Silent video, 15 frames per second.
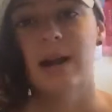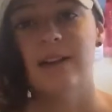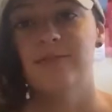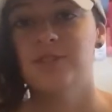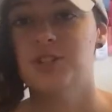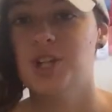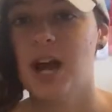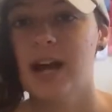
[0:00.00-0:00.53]
my
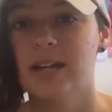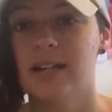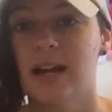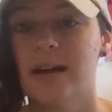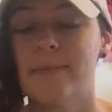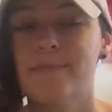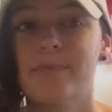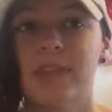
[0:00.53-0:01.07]

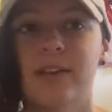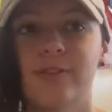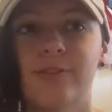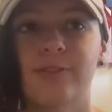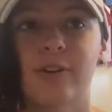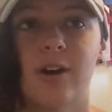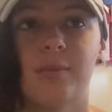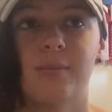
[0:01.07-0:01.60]
vagina
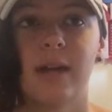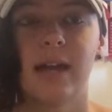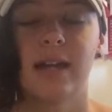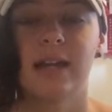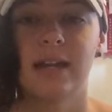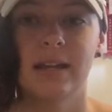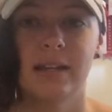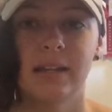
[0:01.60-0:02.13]
from
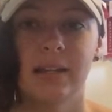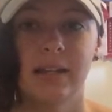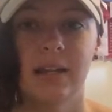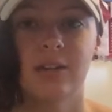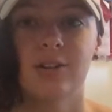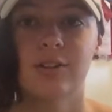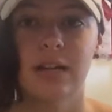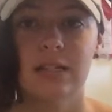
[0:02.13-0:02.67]
an
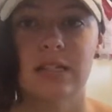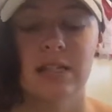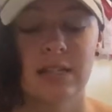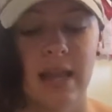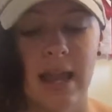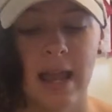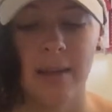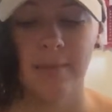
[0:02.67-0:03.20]
incorrect
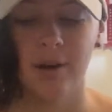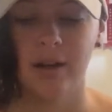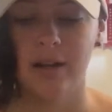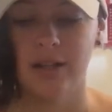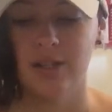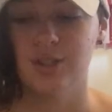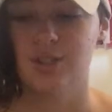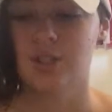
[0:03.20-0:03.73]

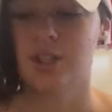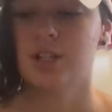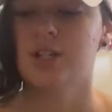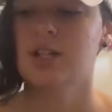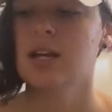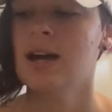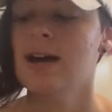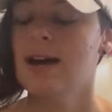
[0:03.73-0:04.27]
tampon insert.